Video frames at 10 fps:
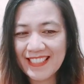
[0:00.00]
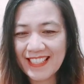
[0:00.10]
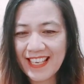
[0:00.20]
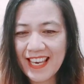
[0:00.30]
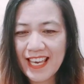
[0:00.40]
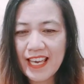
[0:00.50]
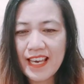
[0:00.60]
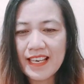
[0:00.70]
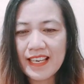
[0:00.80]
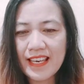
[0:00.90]
Okay,
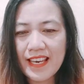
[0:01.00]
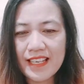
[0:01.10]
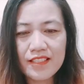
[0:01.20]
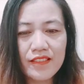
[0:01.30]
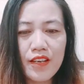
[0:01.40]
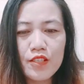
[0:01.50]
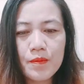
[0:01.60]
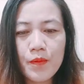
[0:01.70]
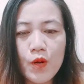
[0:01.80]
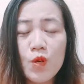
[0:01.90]
yes, those
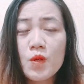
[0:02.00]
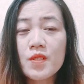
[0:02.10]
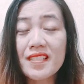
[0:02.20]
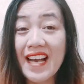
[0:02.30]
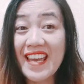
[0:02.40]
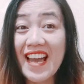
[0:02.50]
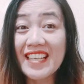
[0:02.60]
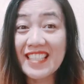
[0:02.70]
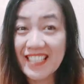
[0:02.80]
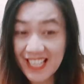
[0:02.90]

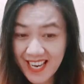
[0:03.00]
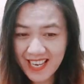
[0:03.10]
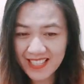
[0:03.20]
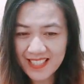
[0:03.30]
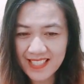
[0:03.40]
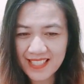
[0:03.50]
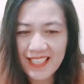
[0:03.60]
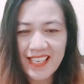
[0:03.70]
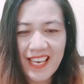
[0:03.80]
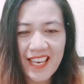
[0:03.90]
procyanidins
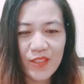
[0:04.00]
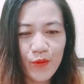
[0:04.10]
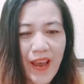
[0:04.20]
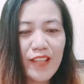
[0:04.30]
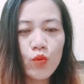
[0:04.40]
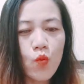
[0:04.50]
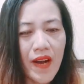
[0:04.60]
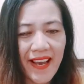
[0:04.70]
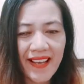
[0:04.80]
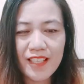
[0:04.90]
in red
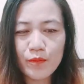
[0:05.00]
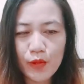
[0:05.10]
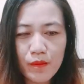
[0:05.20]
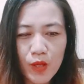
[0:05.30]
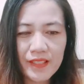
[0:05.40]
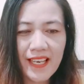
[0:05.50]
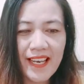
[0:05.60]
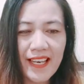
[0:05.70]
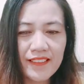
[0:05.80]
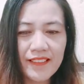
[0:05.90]
wine that promote a
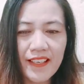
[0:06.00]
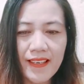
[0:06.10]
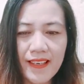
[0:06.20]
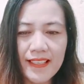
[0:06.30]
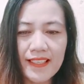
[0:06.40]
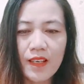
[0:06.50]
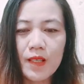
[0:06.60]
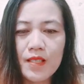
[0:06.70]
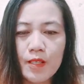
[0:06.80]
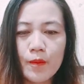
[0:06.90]
healthy heart
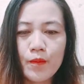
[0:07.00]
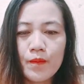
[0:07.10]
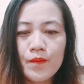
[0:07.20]
also